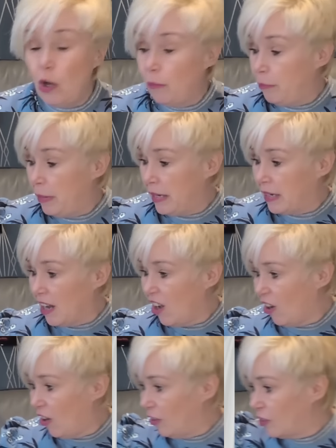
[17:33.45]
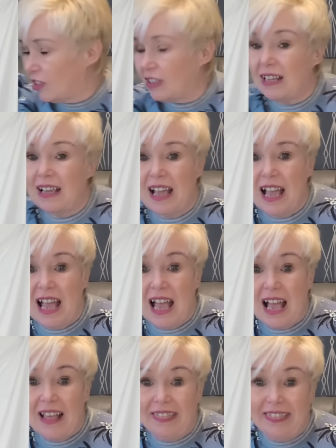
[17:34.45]
because
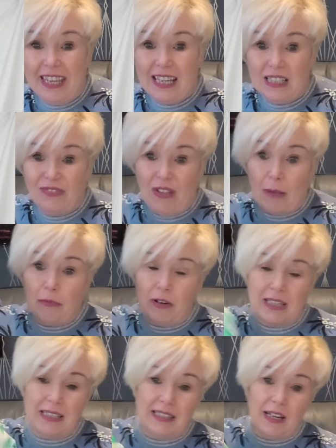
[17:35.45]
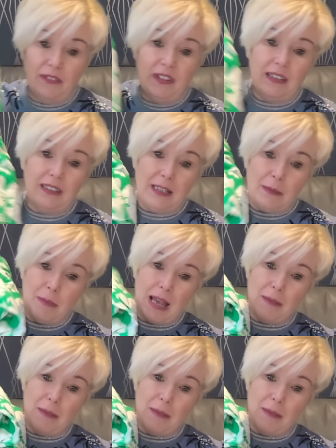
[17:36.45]
this fabric is definitely in my